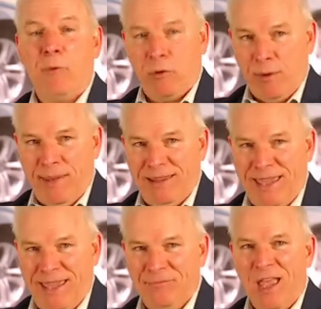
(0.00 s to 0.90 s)
I want to repeat
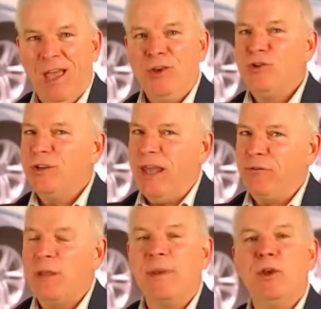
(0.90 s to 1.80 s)
that. You should
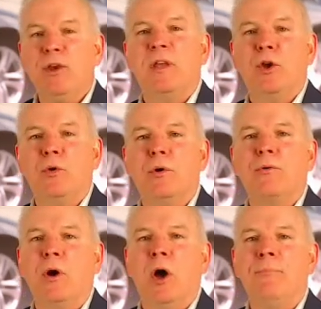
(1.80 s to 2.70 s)
definitely be using Google
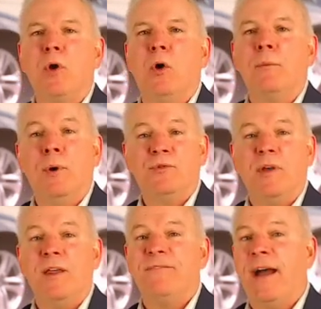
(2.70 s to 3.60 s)
Chrome or
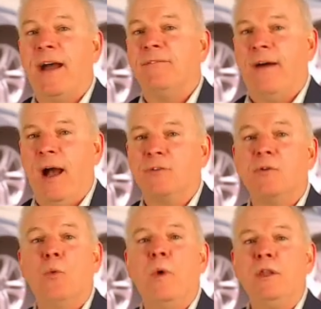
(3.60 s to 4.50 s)
Mozilla
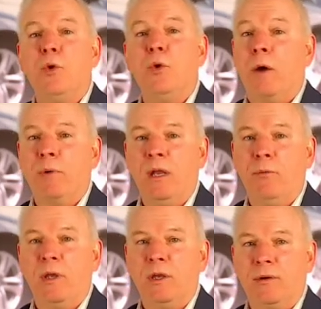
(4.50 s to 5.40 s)
Firefox when you are
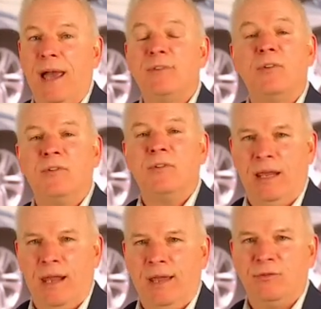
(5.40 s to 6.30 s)
renewing your license in
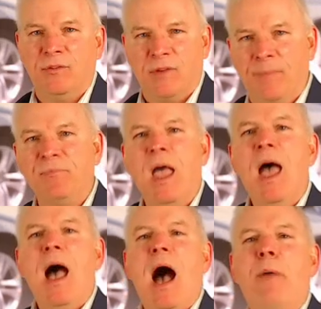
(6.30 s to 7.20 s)
e-licensing.
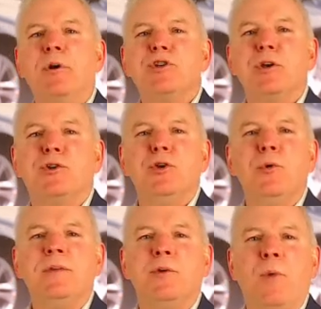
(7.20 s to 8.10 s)
I want to show you
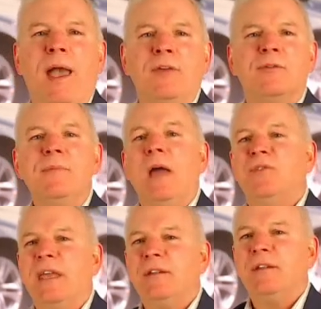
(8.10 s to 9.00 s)
2 easy ways
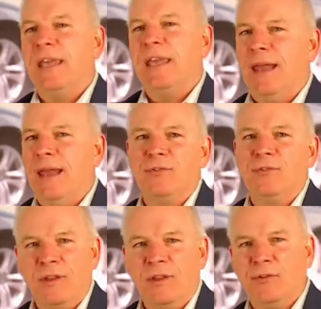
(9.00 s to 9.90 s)
to get to the
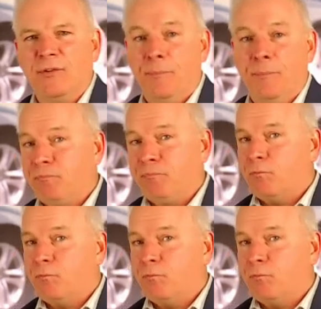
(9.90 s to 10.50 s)
e-licensing system.